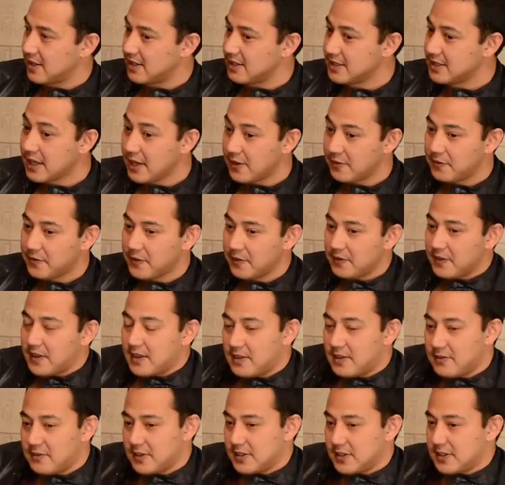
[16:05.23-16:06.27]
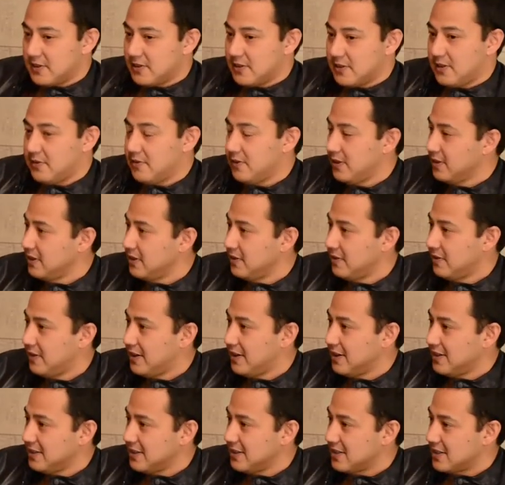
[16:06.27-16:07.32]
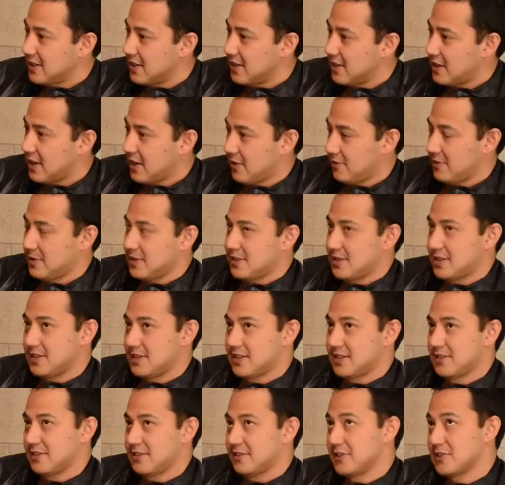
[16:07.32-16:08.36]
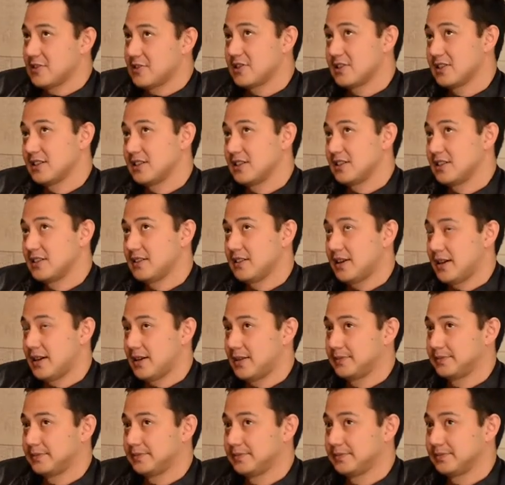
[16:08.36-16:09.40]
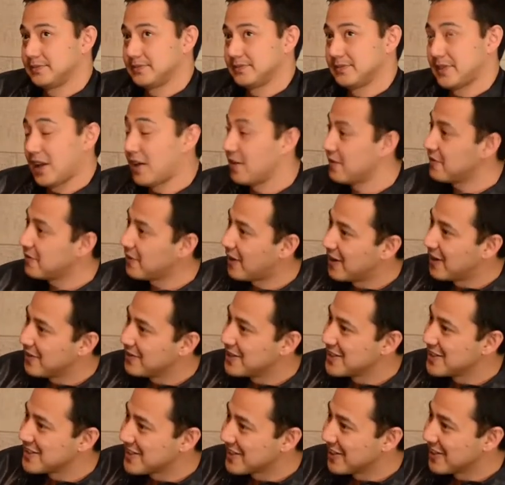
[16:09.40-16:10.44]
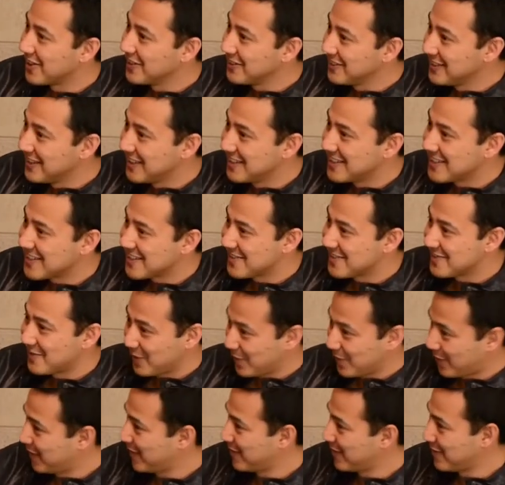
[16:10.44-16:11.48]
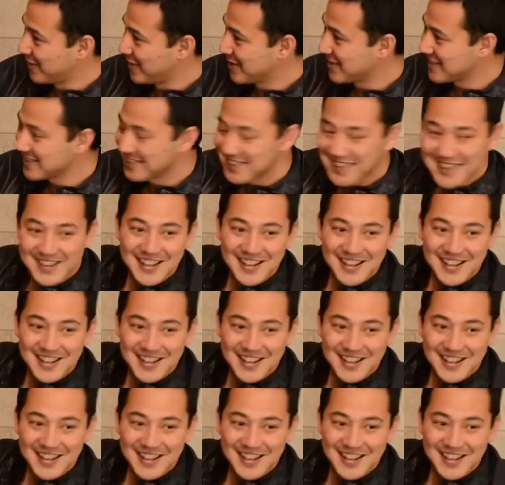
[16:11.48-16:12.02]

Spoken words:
Yeah, 5th anniversary of Friendly Fire. So that was originally 5 years ago, hence 5th anniversary.